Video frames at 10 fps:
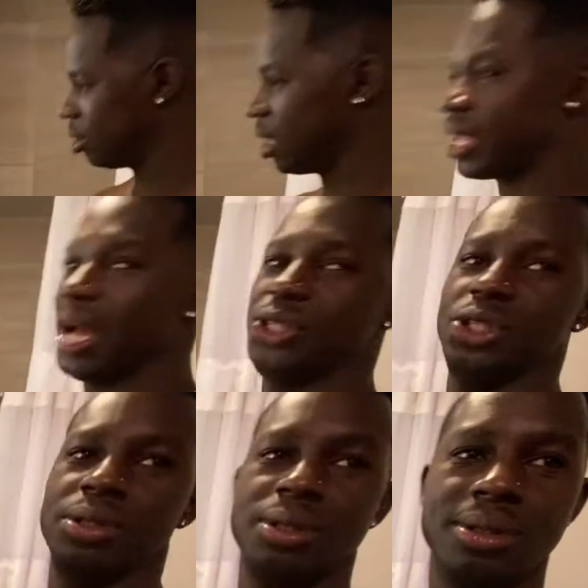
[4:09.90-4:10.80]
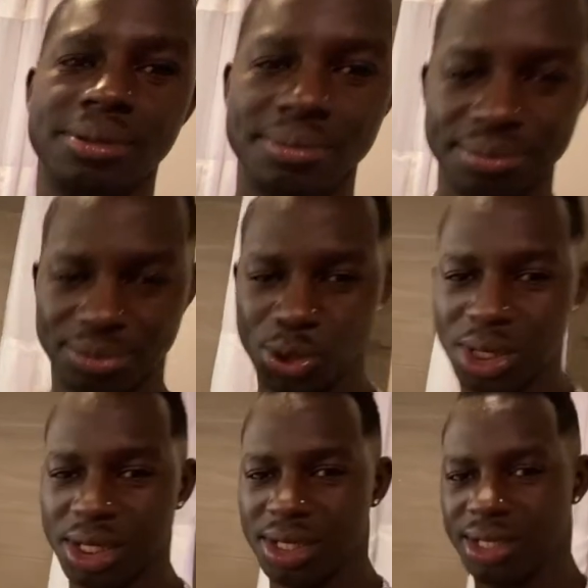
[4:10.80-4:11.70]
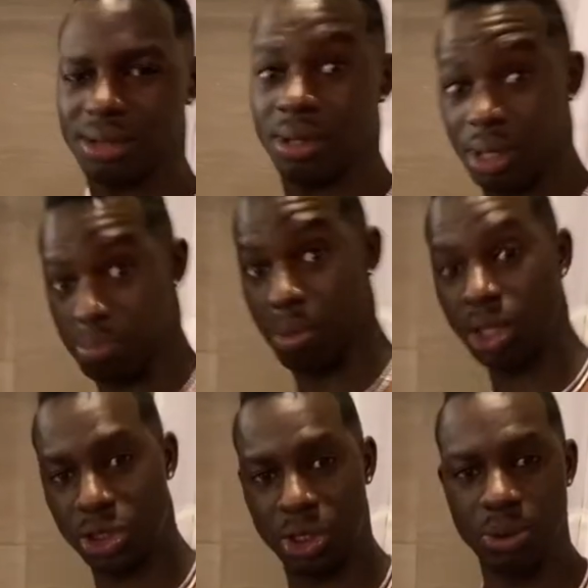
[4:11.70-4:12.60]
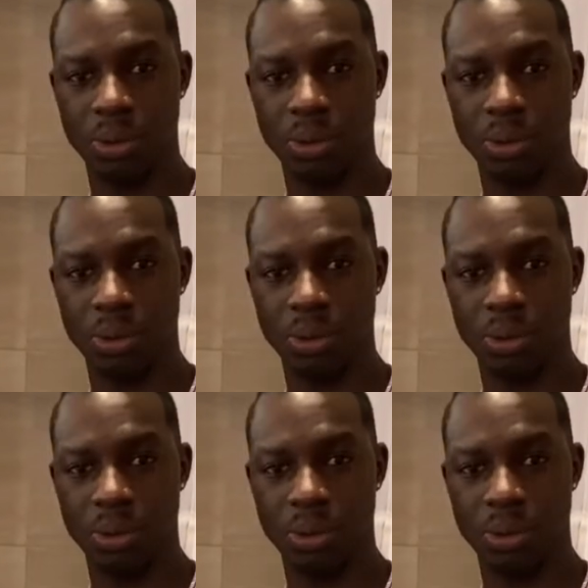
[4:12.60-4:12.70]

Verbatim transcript: Gotcha. Too good. Buck shoot.